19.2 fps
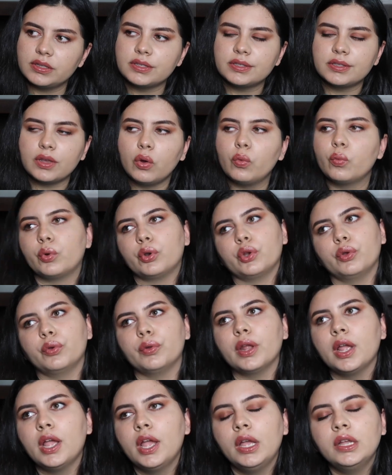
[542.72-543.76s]
It's so
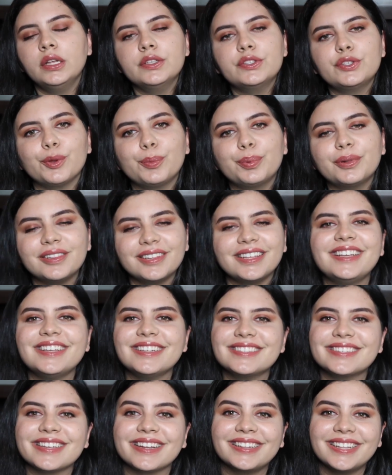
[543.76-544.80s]
rude. So
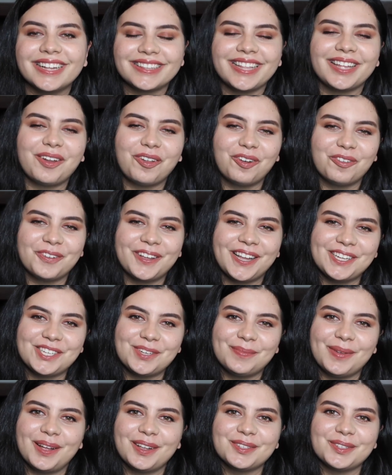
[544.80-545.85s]
please click that
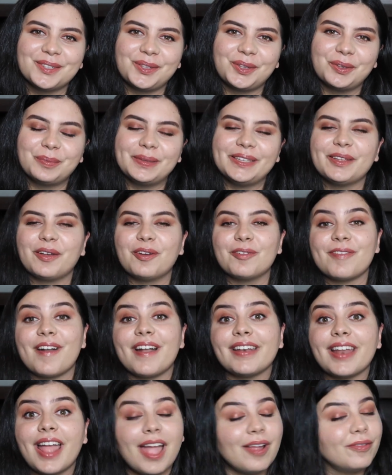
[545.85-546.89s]
notification bell so you'll be
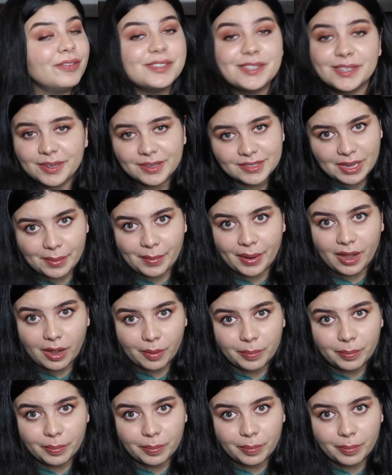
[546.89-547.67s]
notified every single time I